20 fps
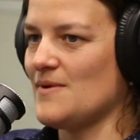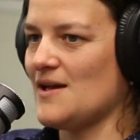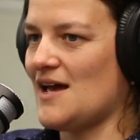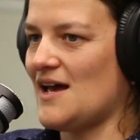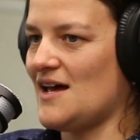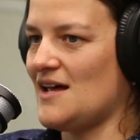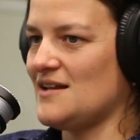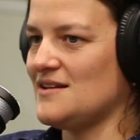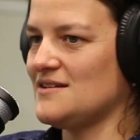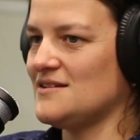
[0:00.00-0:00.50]

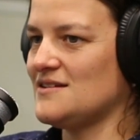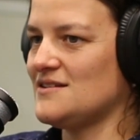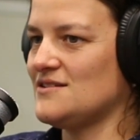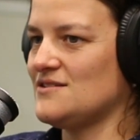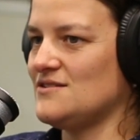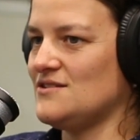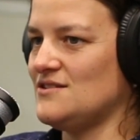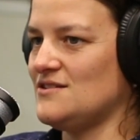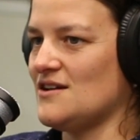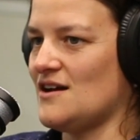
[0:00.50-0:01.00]
At
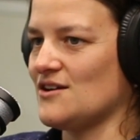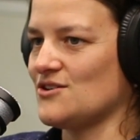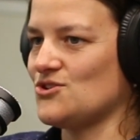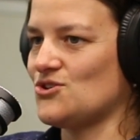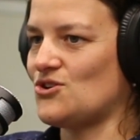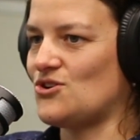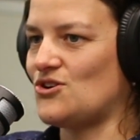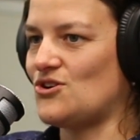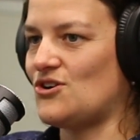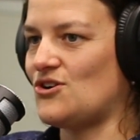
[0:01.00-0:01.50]

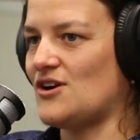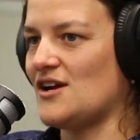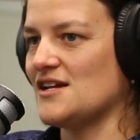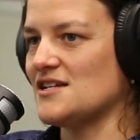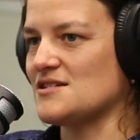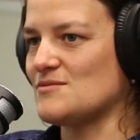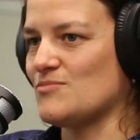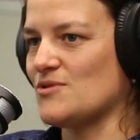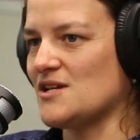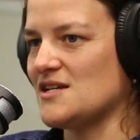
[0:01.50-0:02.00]
Dr.
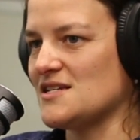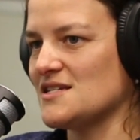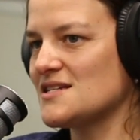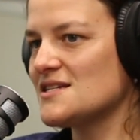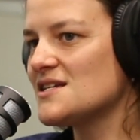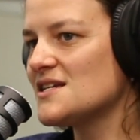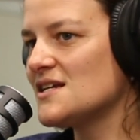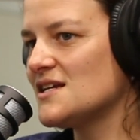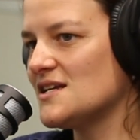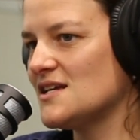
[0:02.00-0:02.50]
S
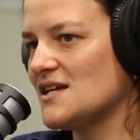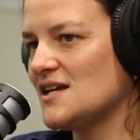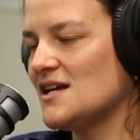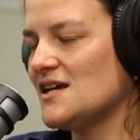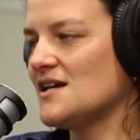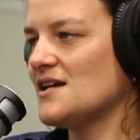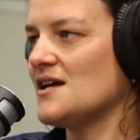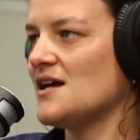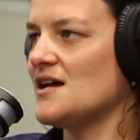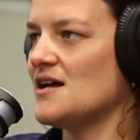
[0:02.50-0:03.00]
Place.
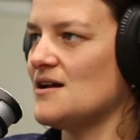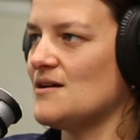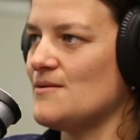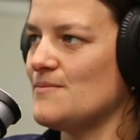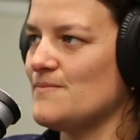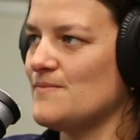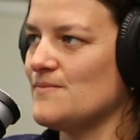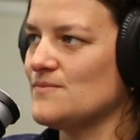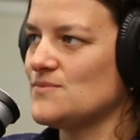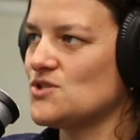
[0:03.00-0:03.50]

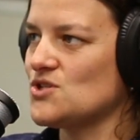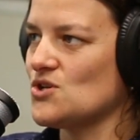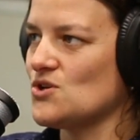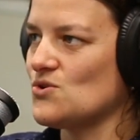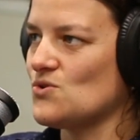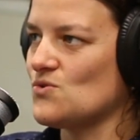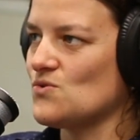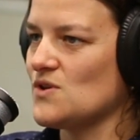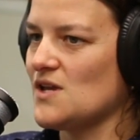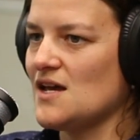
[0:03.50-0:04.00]

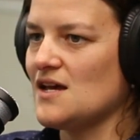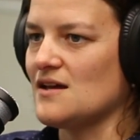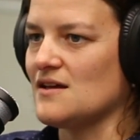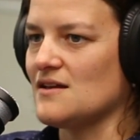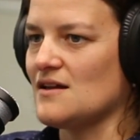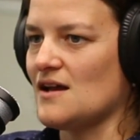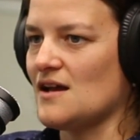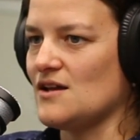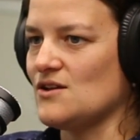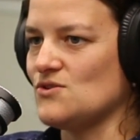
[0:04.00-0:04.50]
So yeah, I